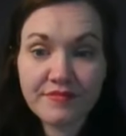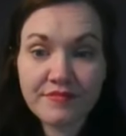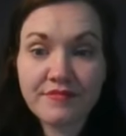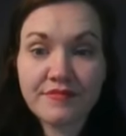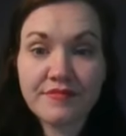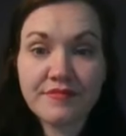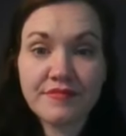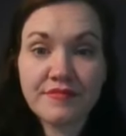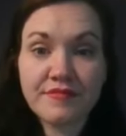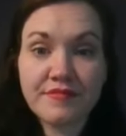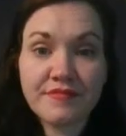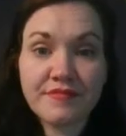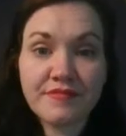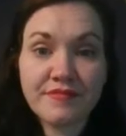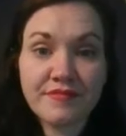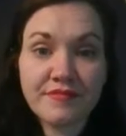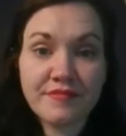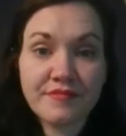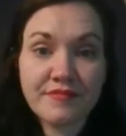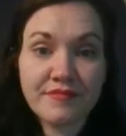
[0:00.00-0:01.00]

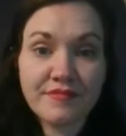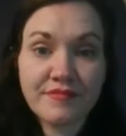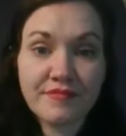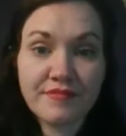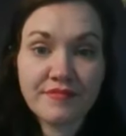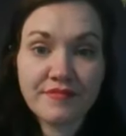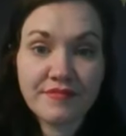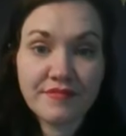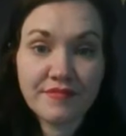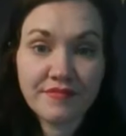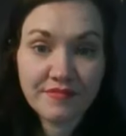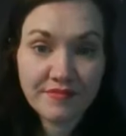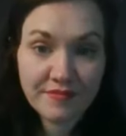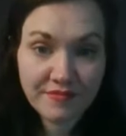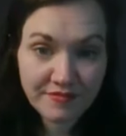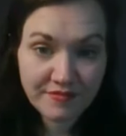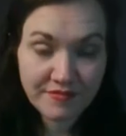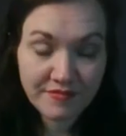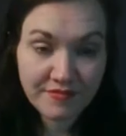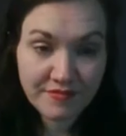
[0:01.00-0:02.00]

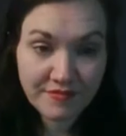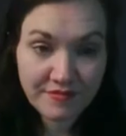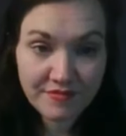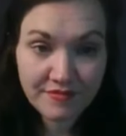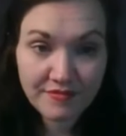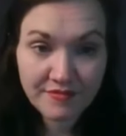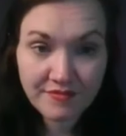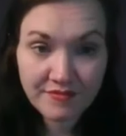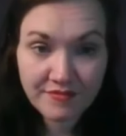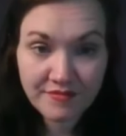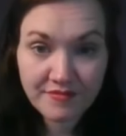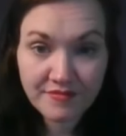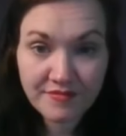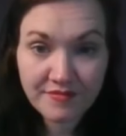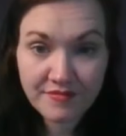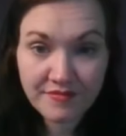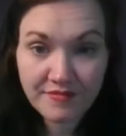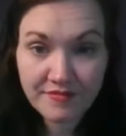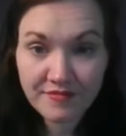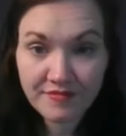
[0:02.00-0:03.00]

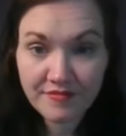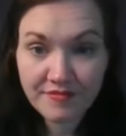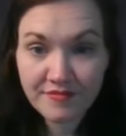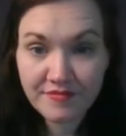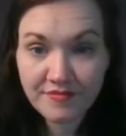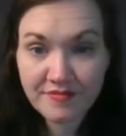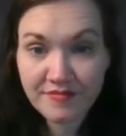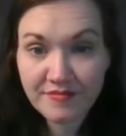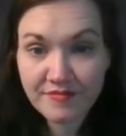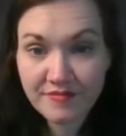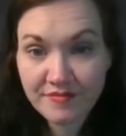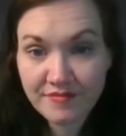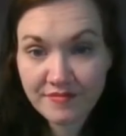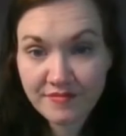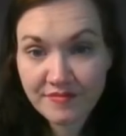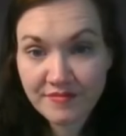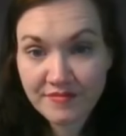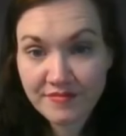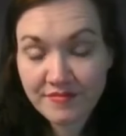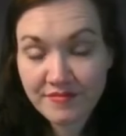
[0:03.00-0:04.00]

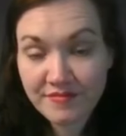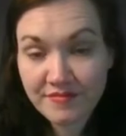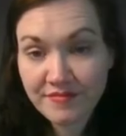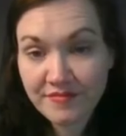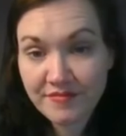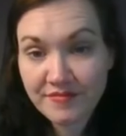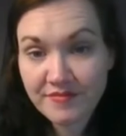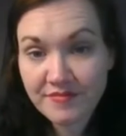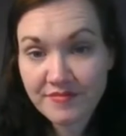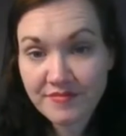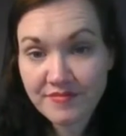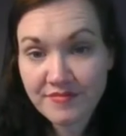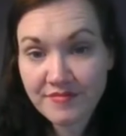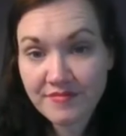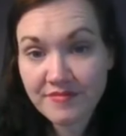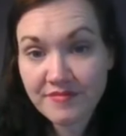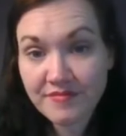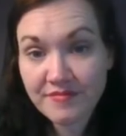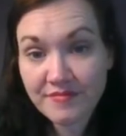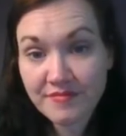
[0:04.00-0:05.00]

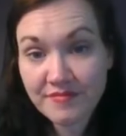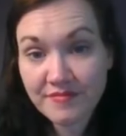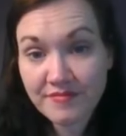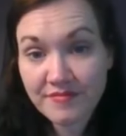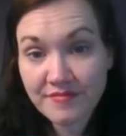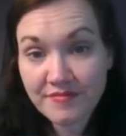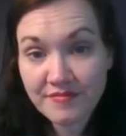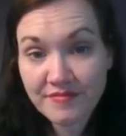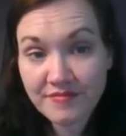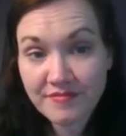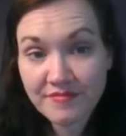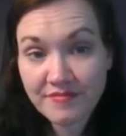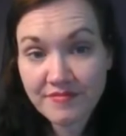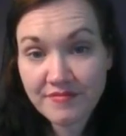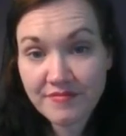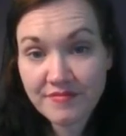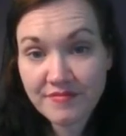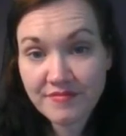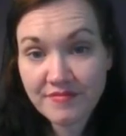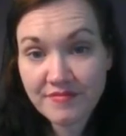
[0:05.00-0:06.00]

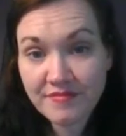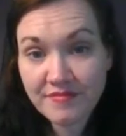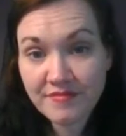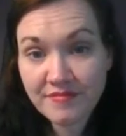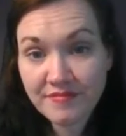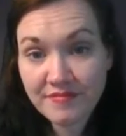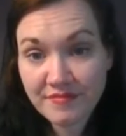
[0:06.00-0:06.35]
No words are spoken by the person on screen.